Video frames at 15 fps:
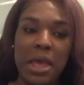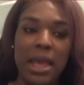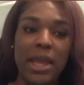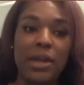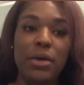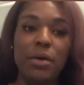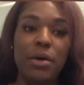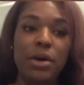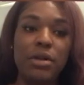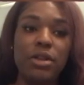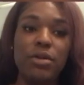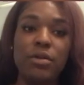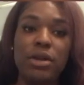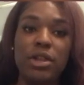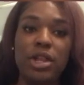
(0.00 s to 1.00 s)
in order
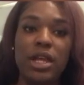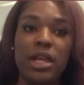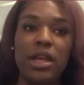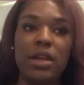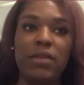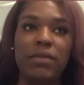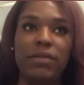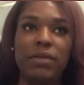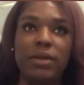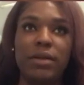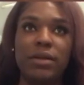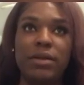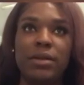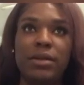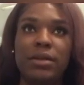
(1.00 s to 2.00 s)
to achieve
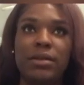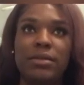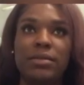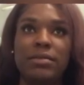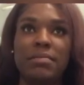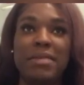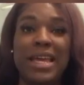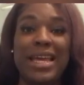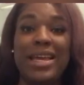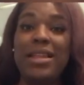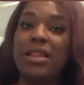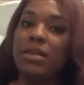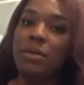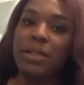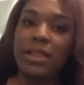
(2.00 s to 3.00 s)

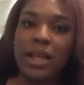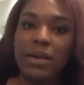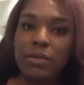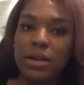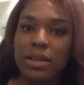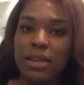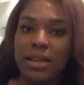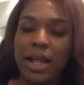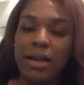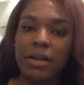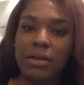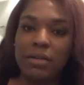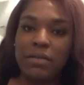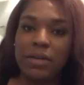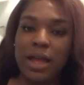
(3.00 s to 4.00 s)
peace within oneself.